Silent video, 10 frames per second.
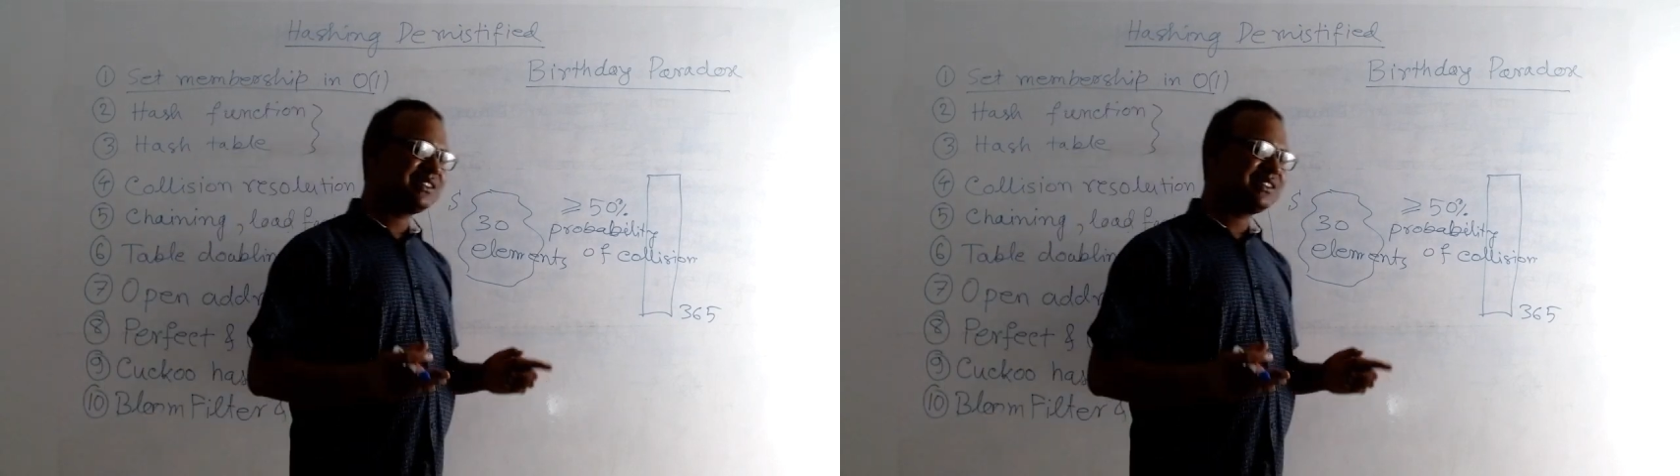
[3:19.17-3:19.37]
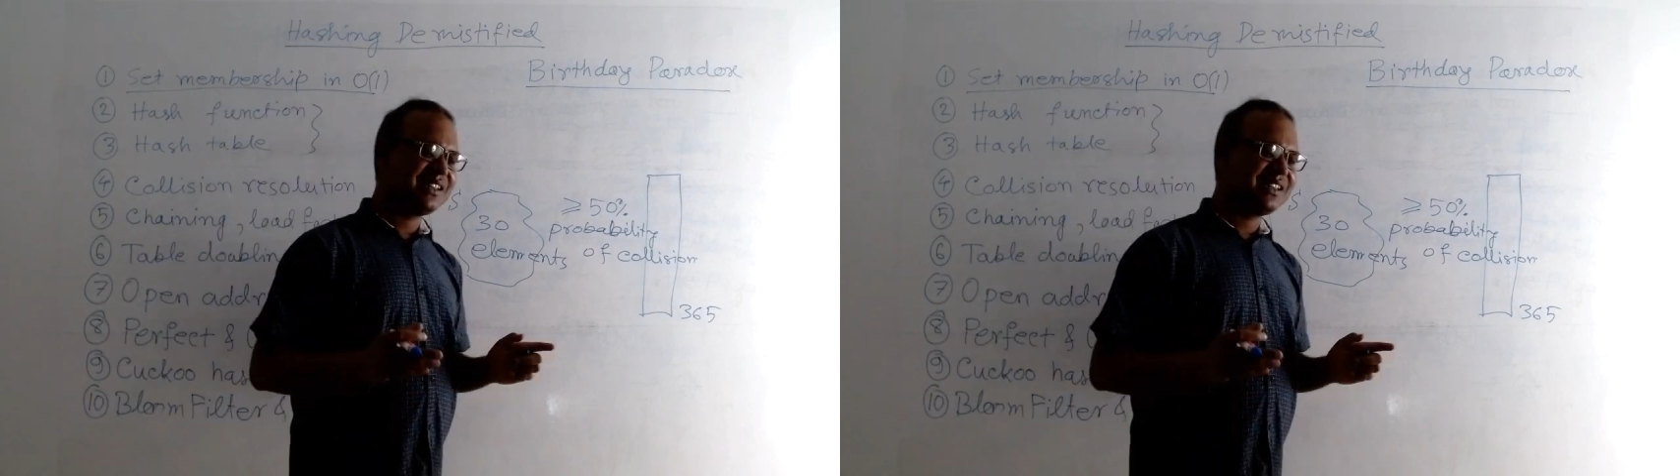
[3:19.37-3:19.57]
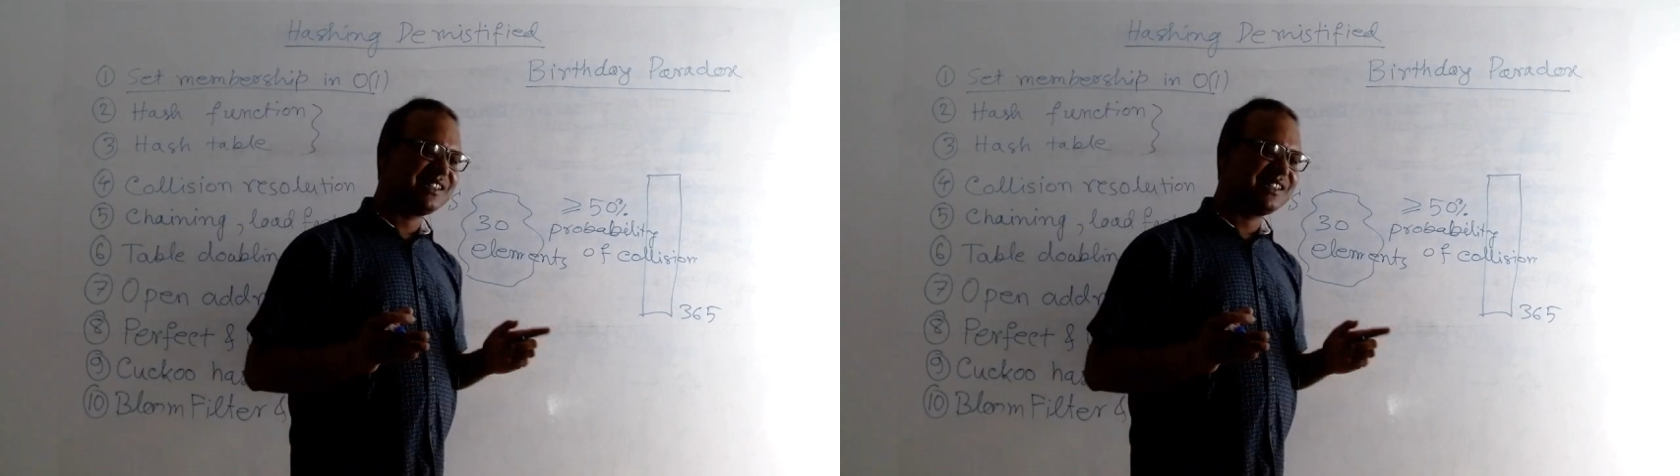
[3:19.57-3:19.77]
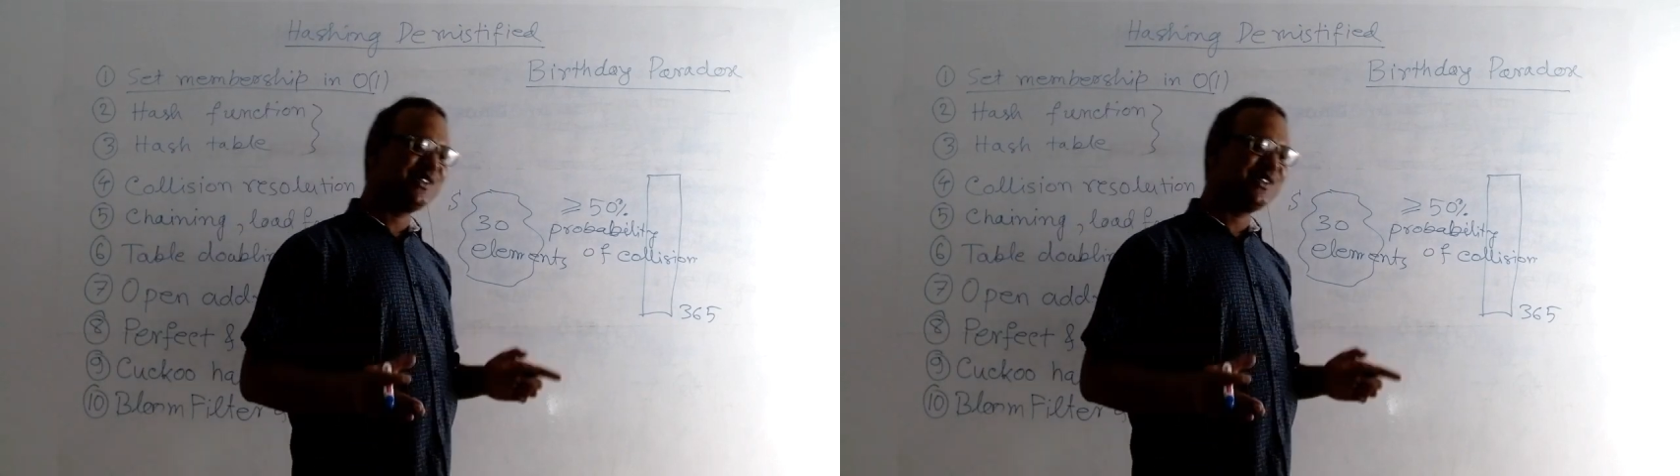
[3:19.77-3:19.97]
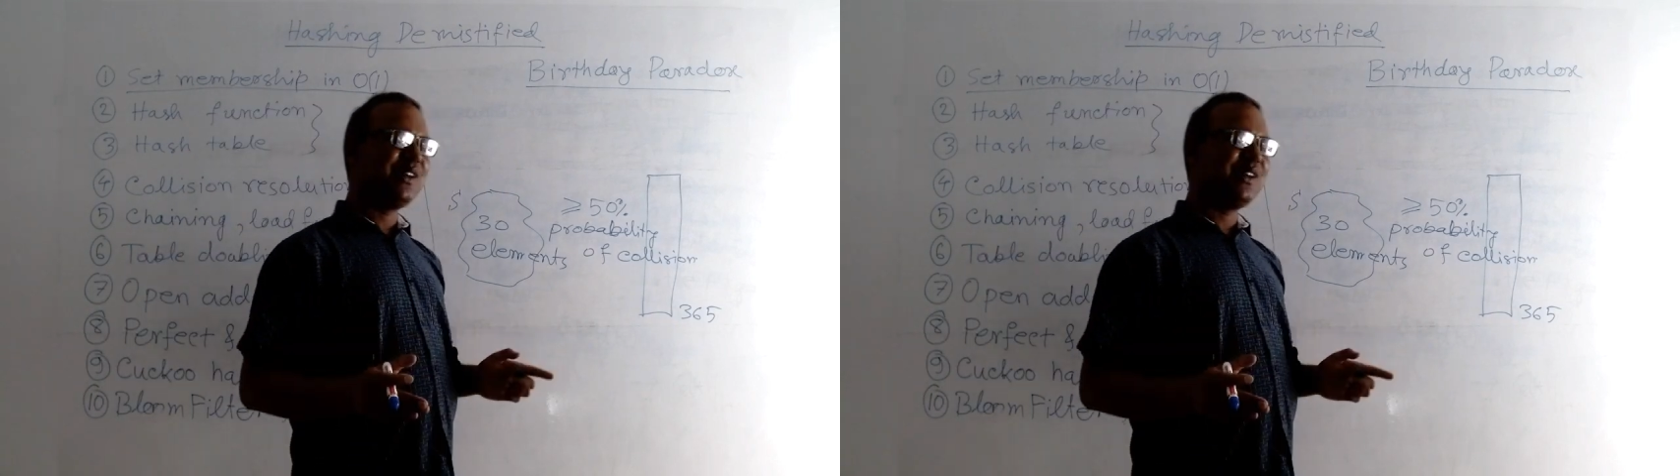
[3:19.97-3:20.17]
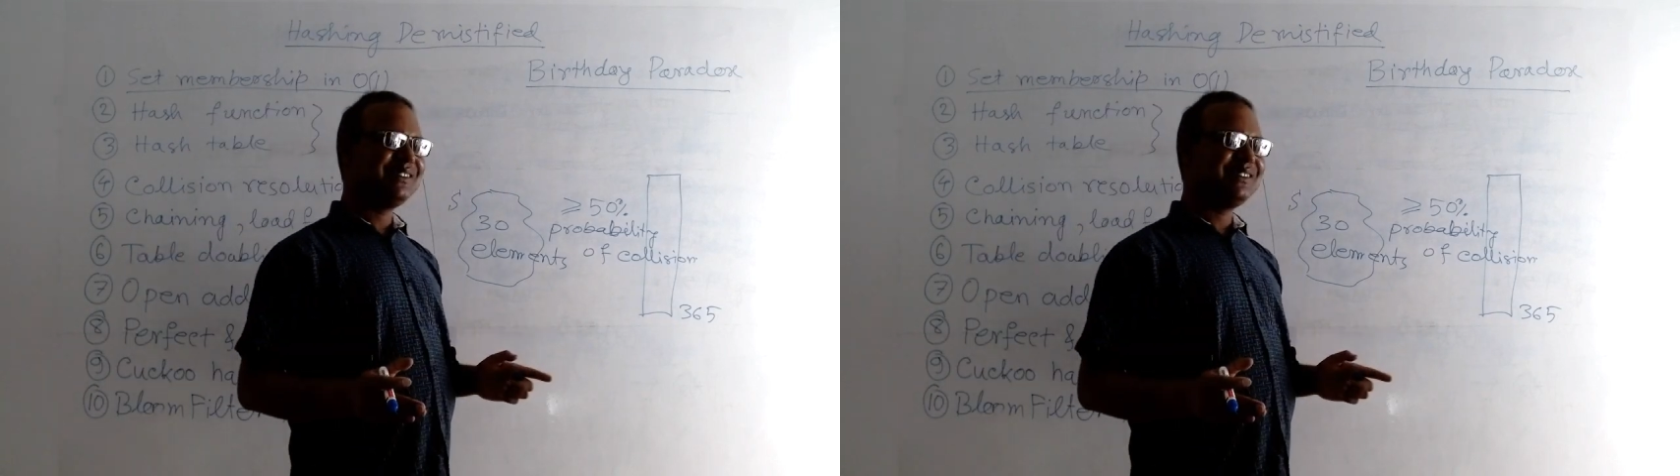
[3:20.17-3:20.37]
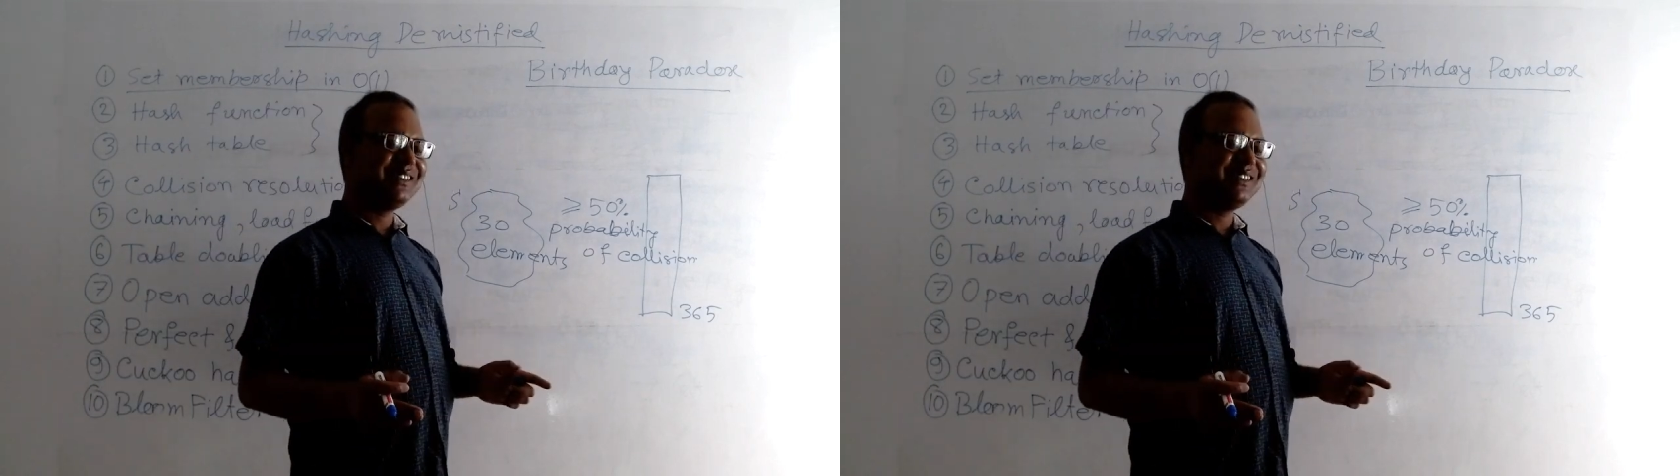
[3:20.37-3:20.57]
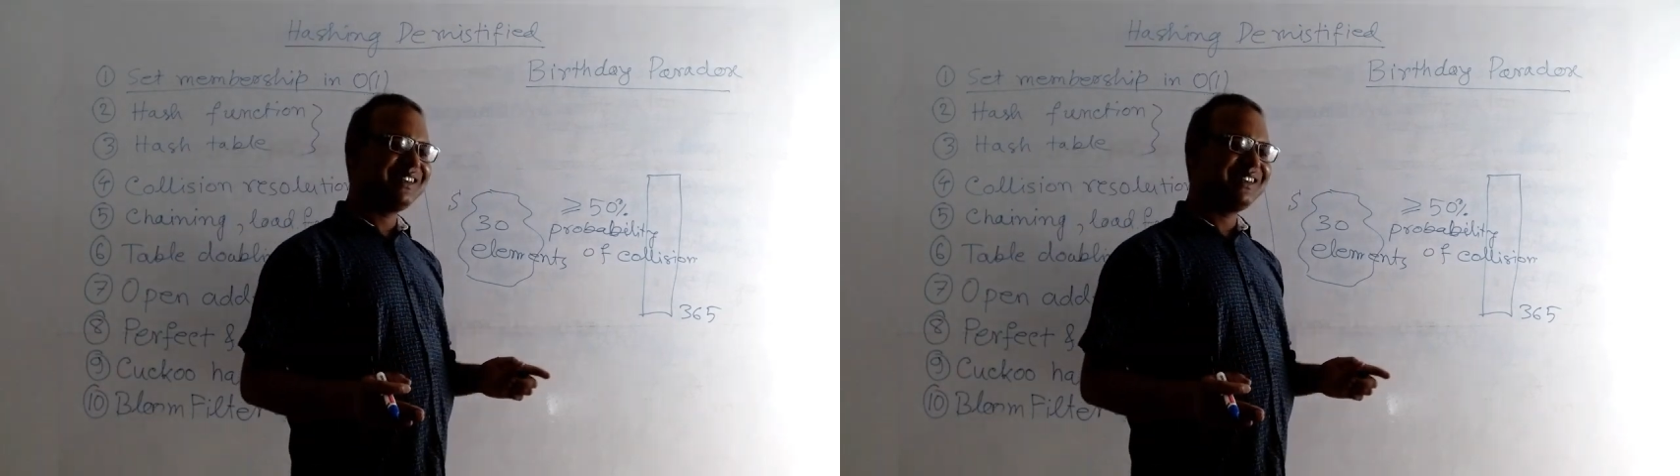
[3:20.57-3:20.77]
assure us that
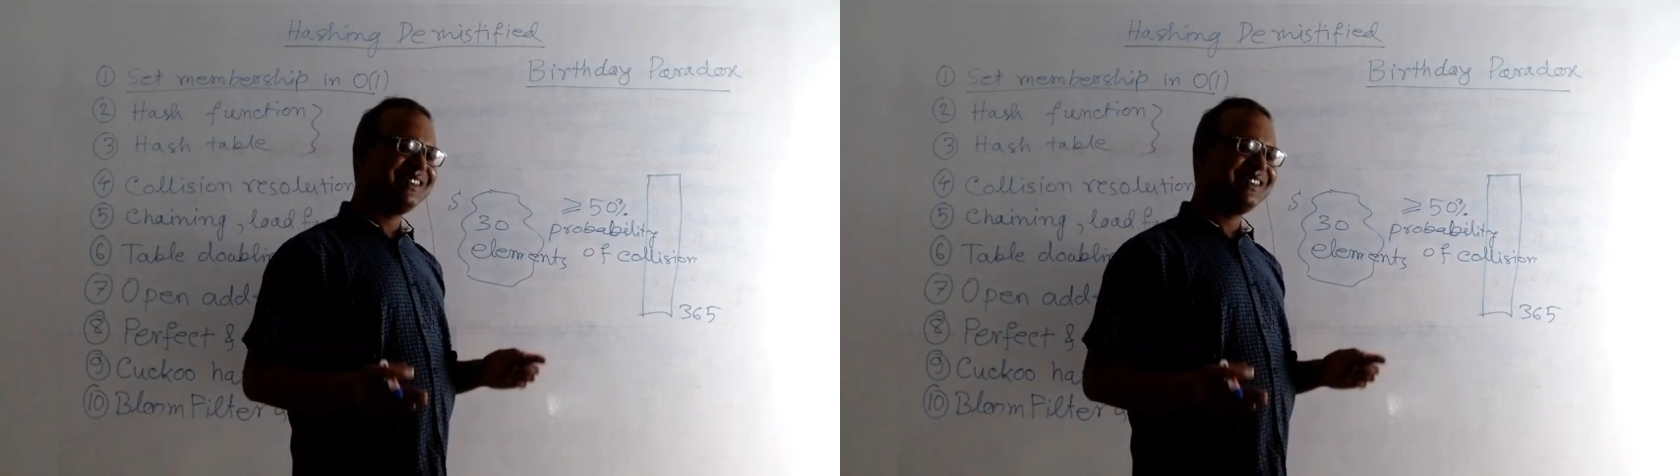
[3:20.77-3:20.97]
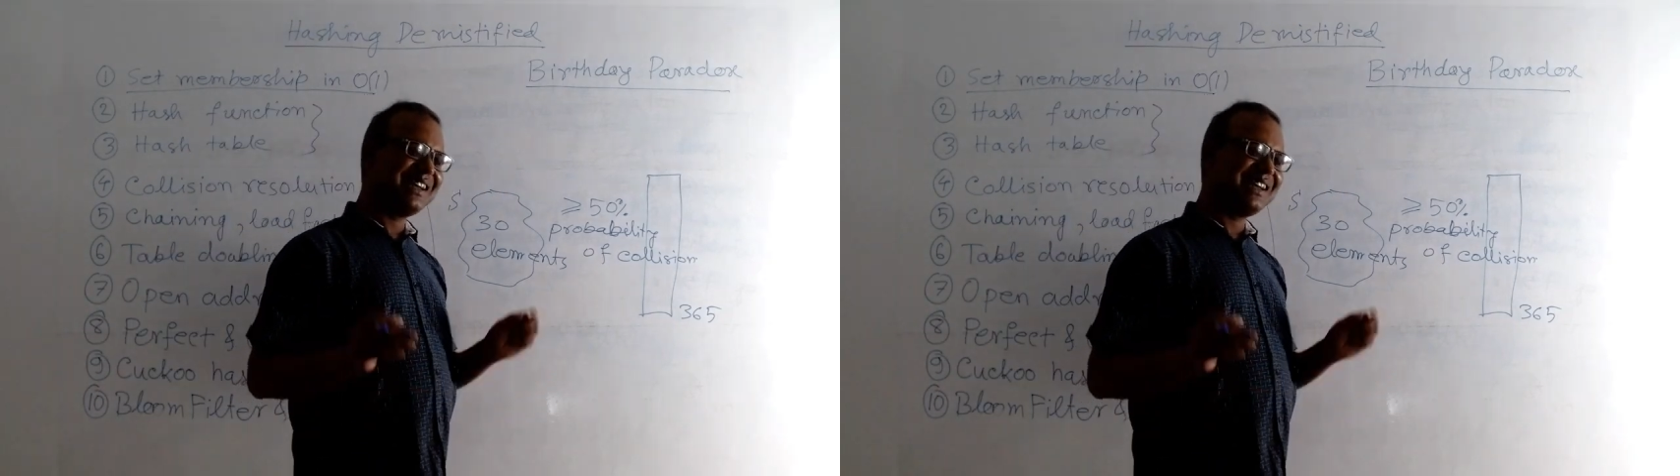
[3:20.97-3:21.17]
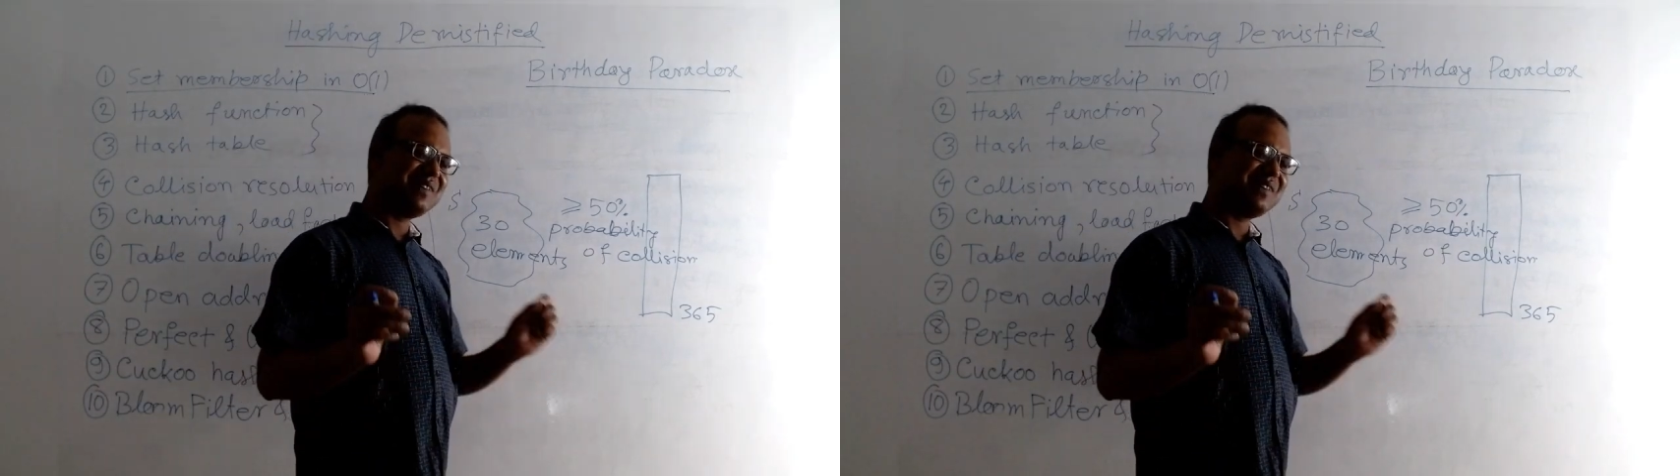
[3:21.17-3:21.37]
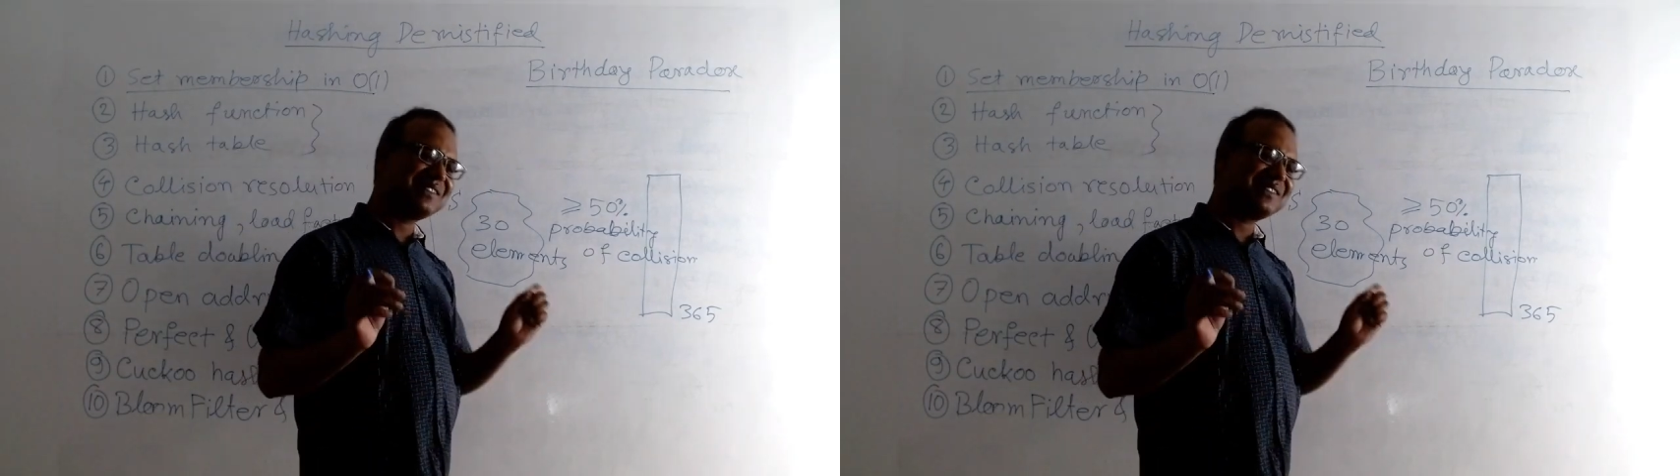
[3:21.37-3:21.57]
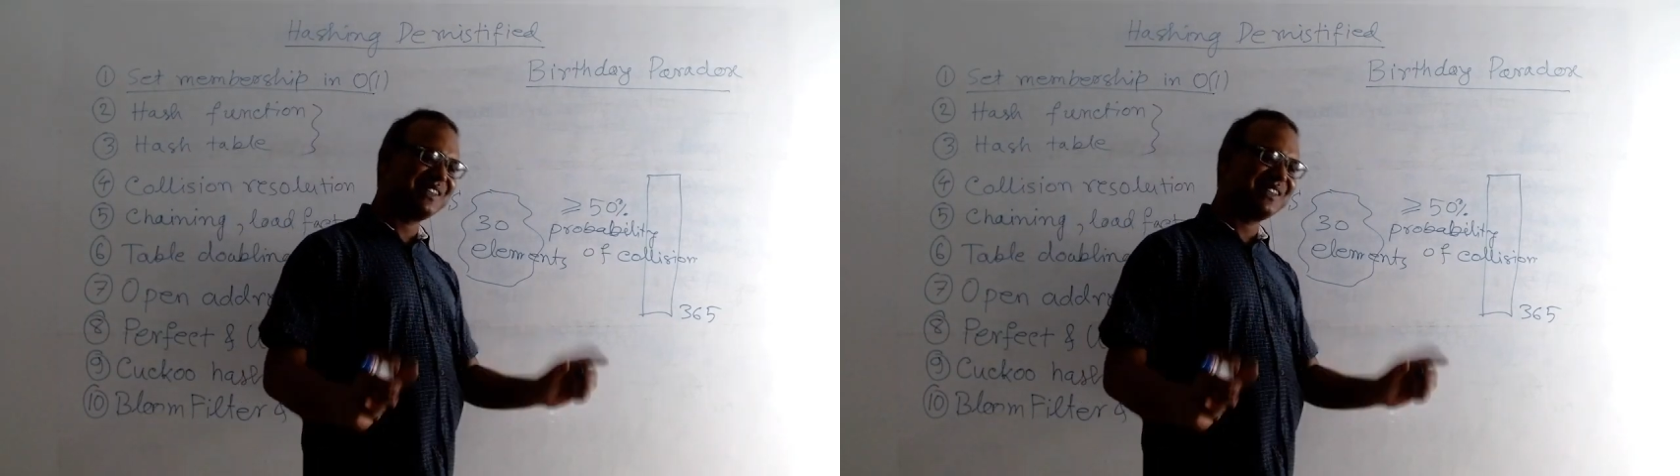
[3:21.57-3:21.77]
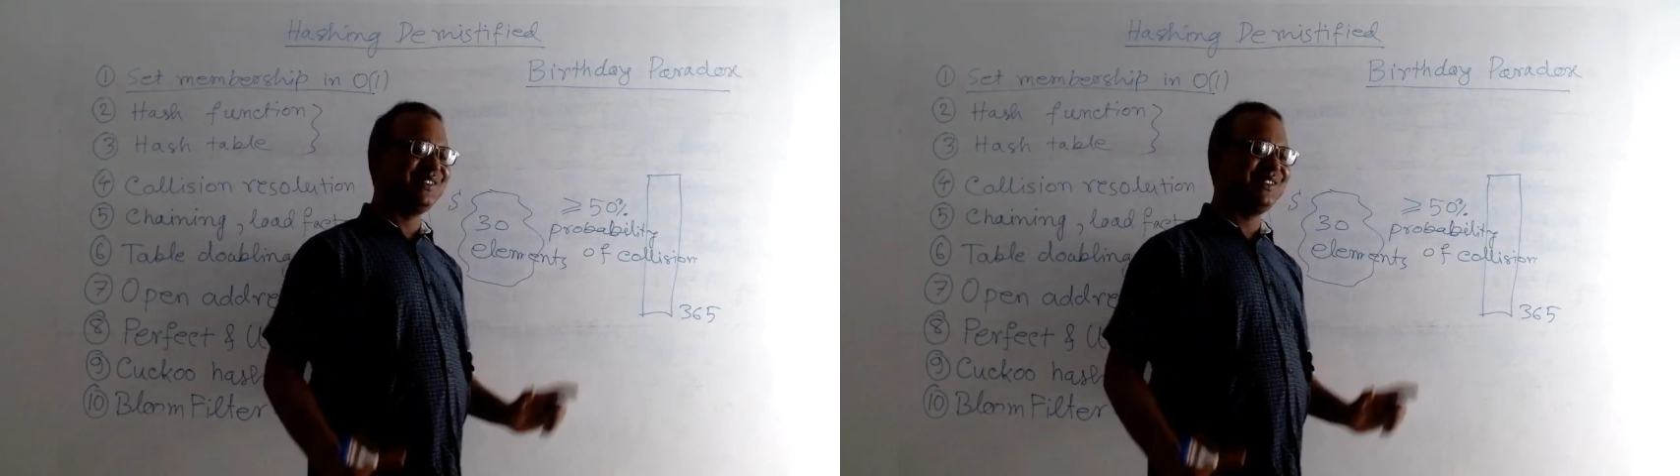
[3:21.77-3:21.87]
there must be collision.